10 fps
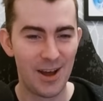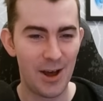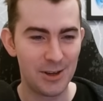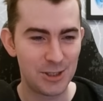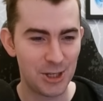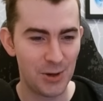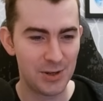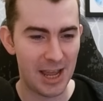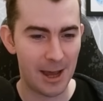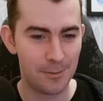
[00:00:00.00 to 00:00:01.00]

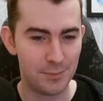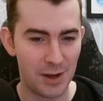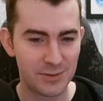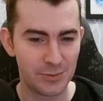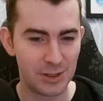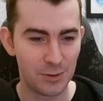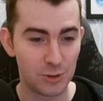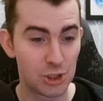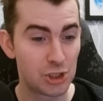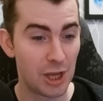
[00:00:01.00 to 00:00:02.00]
Ancho now buffs when you're
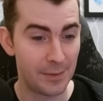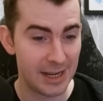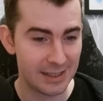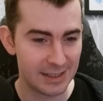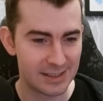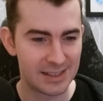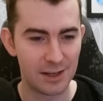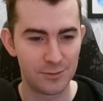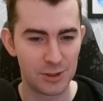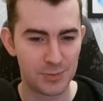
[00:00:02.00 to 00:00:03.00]
summoning
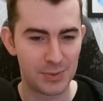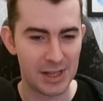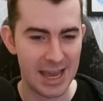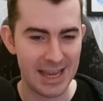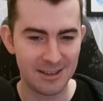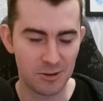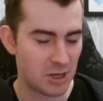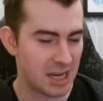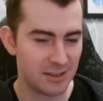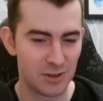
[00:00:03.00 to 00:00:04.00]
instead of just playing.
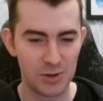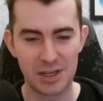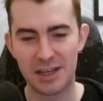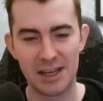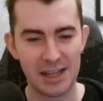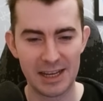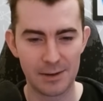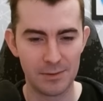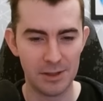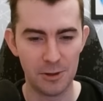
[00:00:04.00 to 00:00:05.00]
Okay, so you can get like
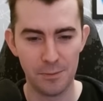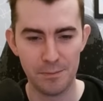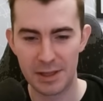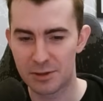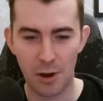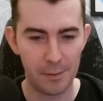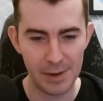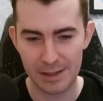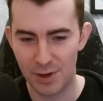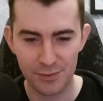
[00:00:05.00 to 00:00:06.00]
a little
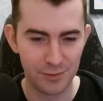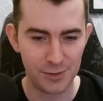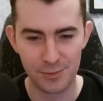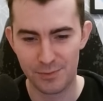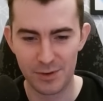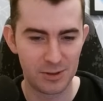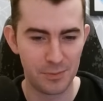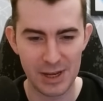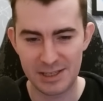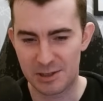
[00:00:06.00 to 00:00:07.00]
mid-combat buff if you with your
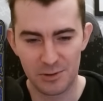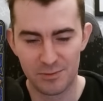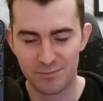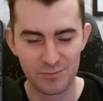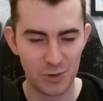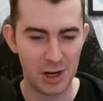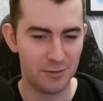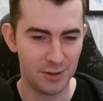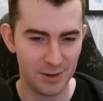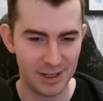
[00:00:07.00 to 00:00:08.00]
base skill,
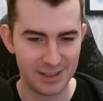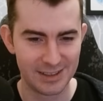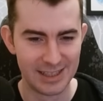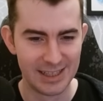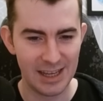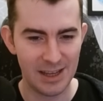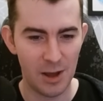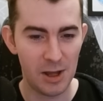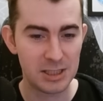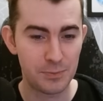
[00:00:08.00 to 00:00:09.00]
whatever, right?
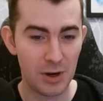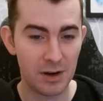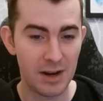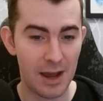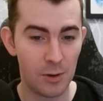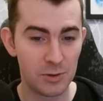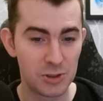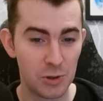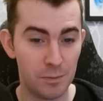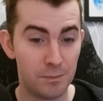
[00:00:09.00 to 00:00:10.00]
Hot Springer now
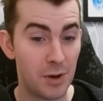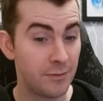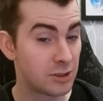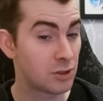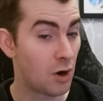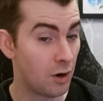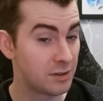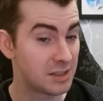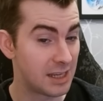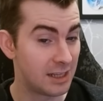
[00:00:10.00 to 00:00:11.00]
also buffs
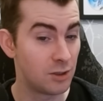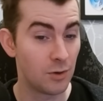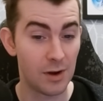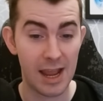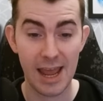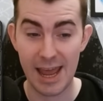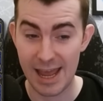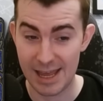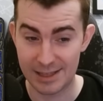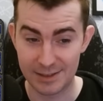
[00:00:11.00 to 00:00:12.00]
cards in your
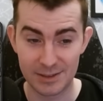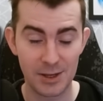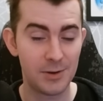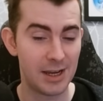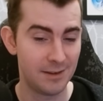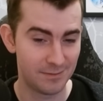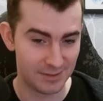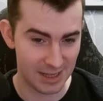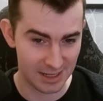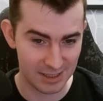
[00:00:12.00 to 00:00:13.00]
hand. Okay,
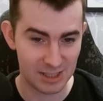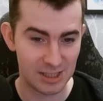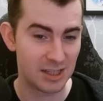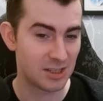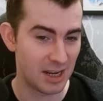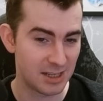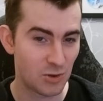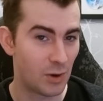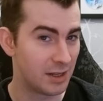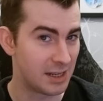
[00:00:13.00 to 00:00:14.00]
that's a nice
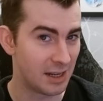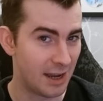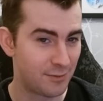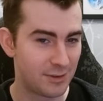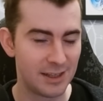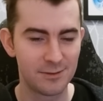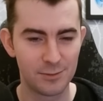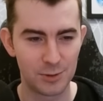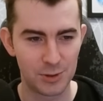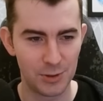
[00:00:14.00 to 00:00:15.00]
quality of life thing
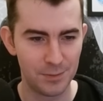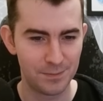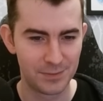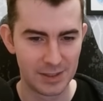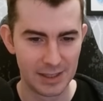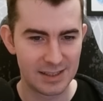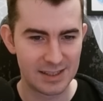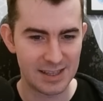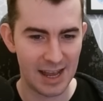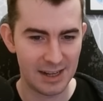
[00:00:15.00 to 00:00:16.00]
for sure.
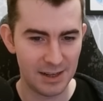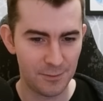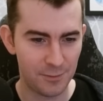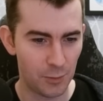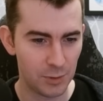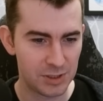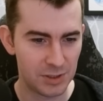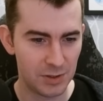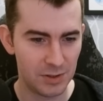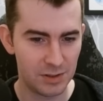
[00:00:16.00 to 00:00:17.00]
Silent
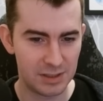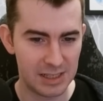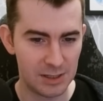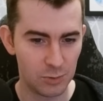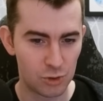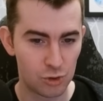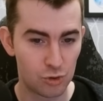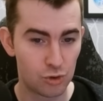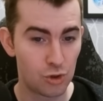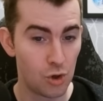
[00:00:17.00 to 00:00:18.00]
Enforcer
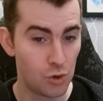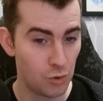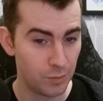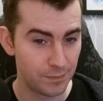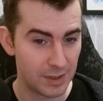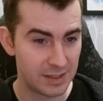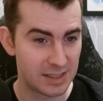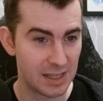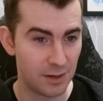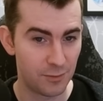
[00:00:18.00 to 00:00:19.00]
deals 2
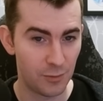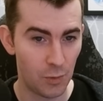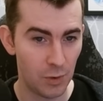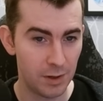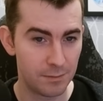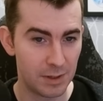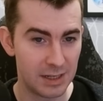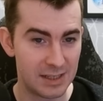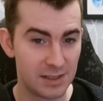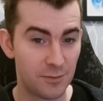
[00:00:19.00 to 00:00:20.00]
instead of 4, but
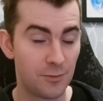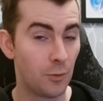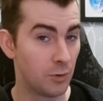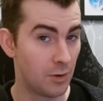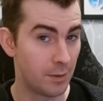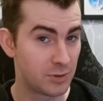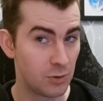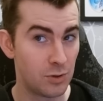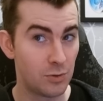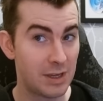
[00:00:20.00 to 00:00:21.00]
it is a 4-drop, so
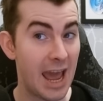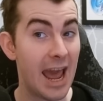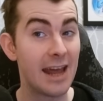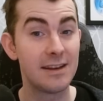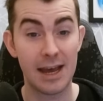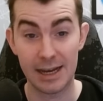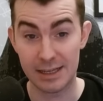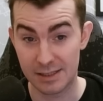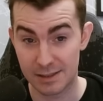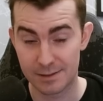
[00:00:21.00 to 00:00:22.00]
you can
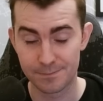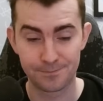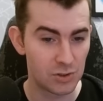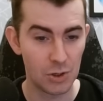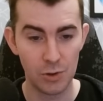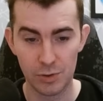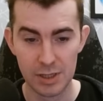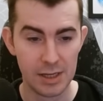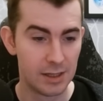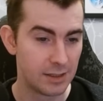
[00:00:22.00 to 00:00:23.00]
eyes it. So
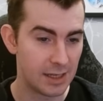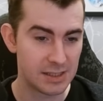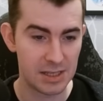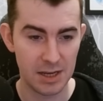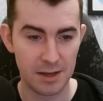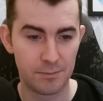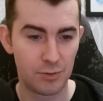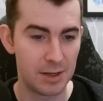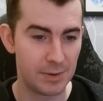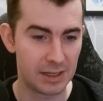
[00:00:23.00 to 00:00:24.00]
that's a
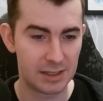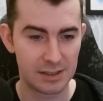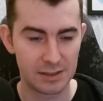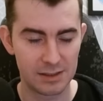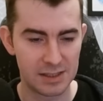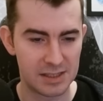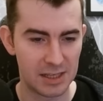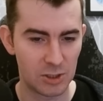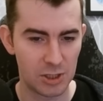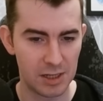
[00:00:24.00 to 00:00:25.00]
pretty big
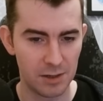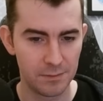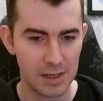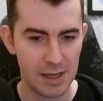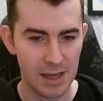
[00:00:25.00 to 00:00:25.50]
distinction here.